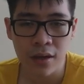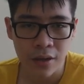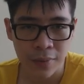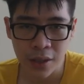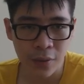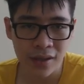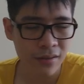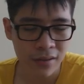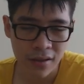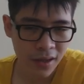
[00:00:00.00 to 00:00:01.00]
With E1,
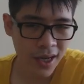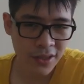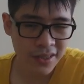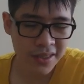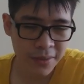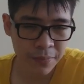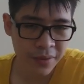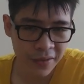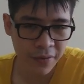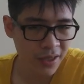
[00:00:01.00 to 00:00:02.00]
I just
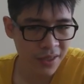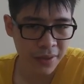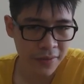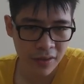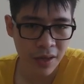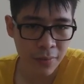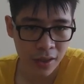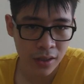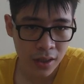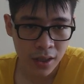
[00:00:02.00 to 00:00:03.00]
simply focus on my development.
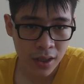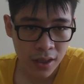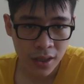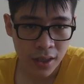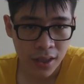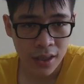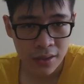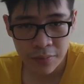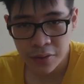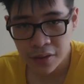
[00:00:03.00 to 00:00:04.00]

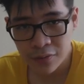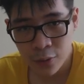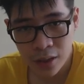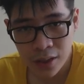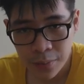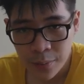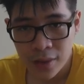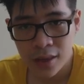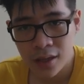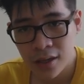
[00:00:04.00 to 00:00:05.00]
G4,
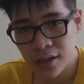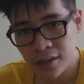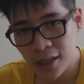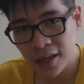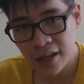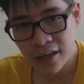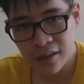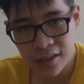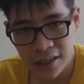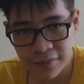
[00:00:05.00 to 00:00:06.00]
take here,
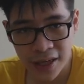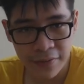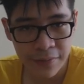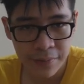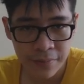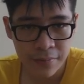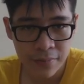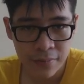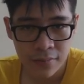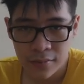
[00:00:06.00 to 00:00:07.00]
D5,
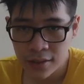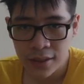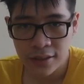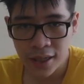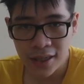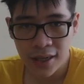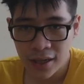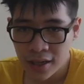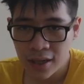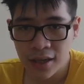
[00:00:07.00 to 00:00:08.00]
take,
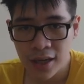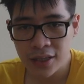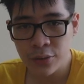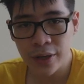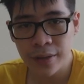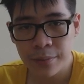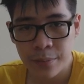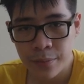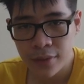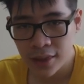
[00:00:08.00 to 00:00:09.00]
H3,
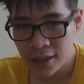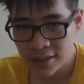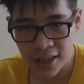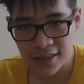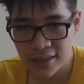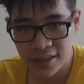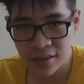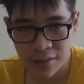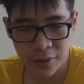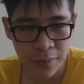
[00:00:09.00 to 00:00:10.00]
takes,
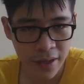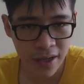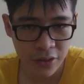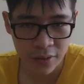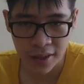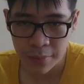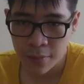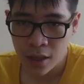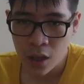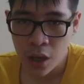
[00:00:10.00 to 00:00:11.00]
bishop here actually,
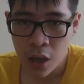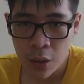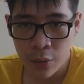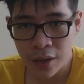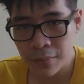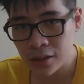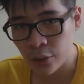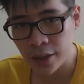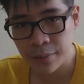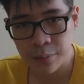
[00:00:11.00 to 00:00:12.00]
Queen
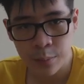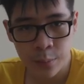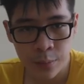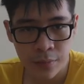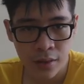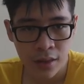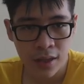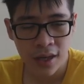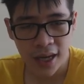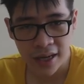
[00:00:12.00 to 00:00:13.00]
B3,
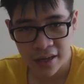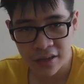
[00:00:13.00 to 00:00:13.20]
and here